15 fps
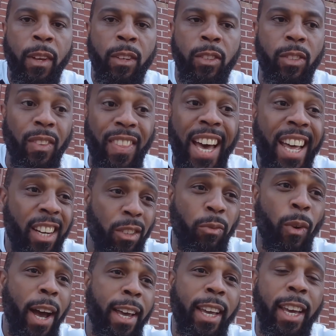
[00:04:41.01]
So that is
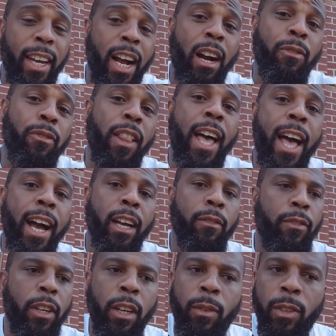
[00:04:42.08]
right in our flag.
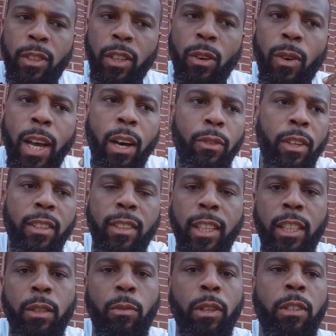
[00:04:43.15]
If there is no healthy
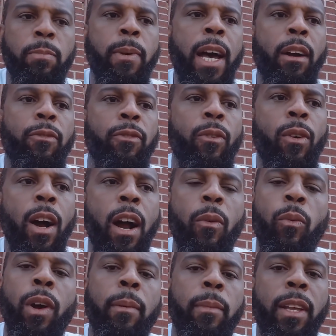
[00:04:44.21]
sense of respect for our
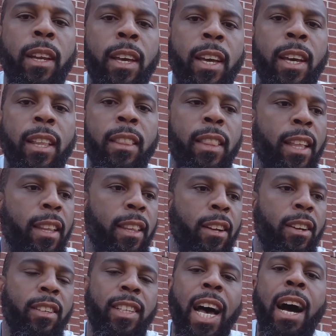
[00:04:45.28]
women, then
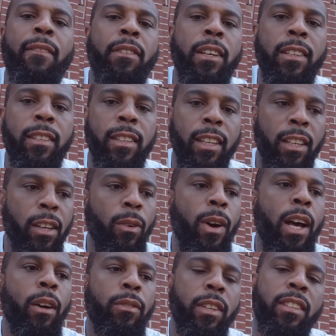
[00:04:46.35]
there is obviously no
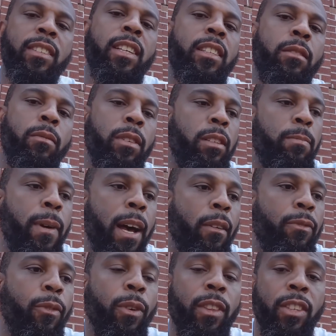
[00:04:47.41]
healthy sense of
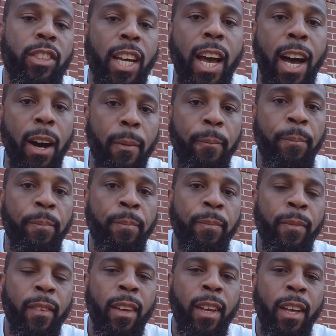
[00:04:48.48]
respect for the child,
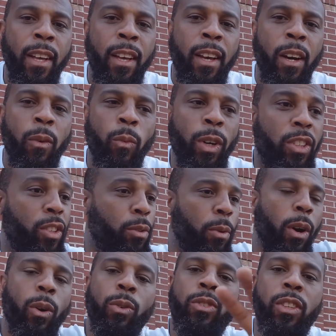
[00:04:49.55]
which
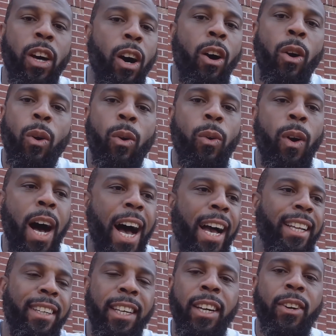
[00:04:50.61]
throws the whole
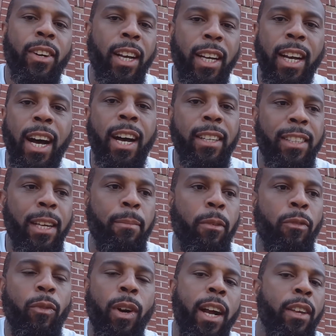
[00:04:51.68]
idea or the concept
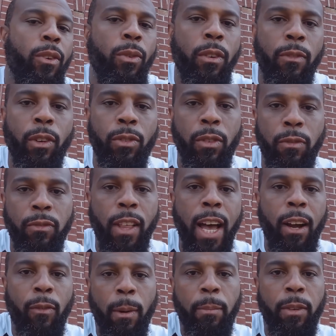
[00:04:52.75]
of what our universal
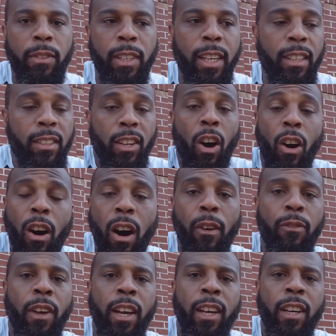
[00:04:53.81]
flag represents off.